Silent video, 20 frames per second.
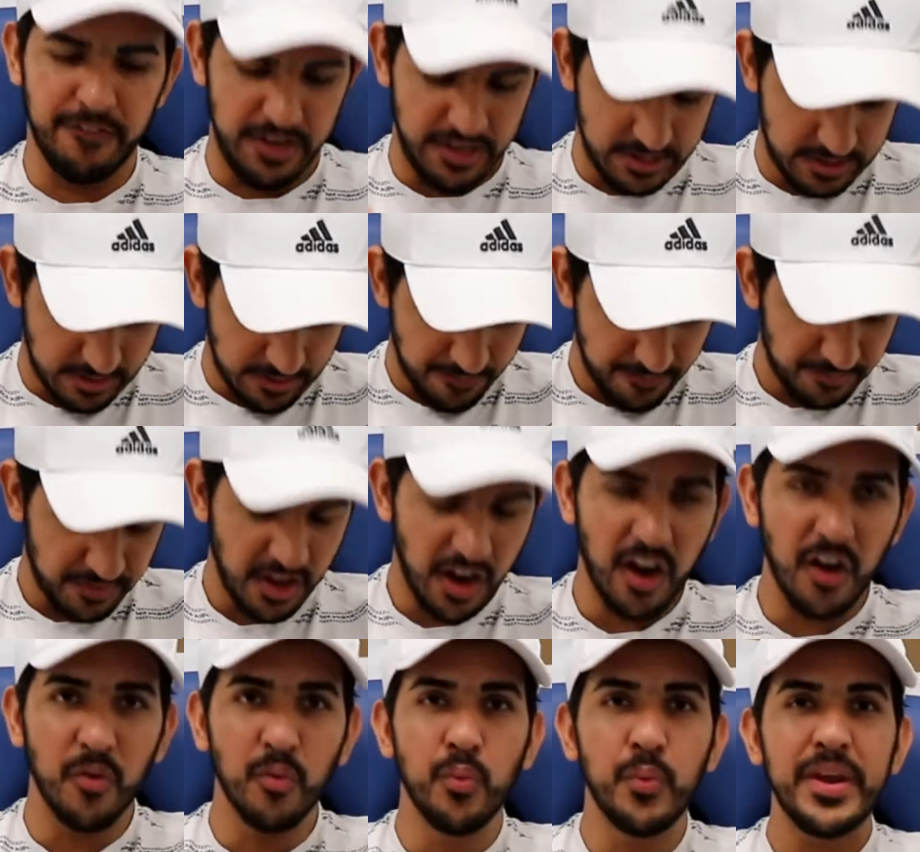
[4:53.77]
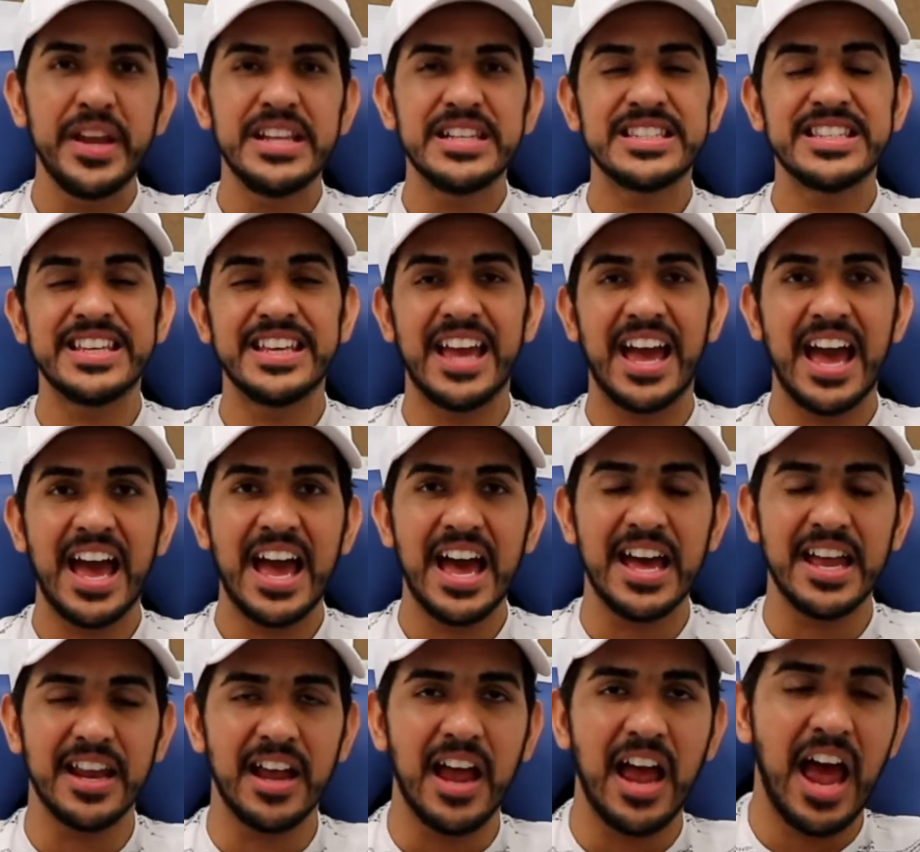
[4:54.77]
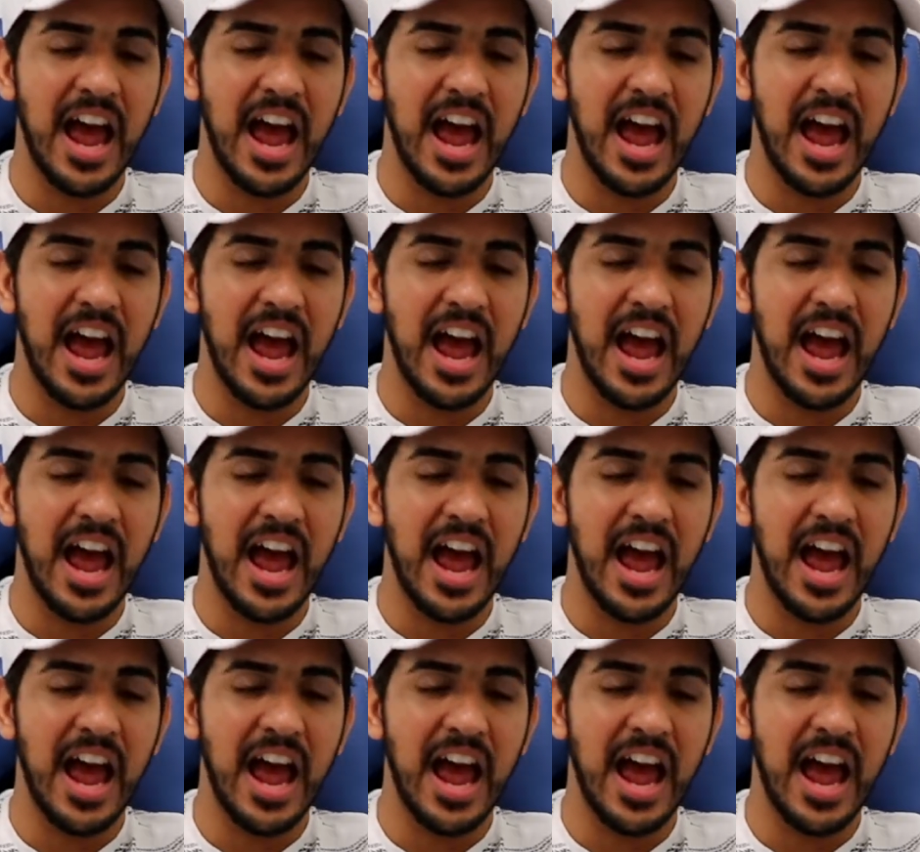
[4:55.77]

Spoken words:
with a VC ad.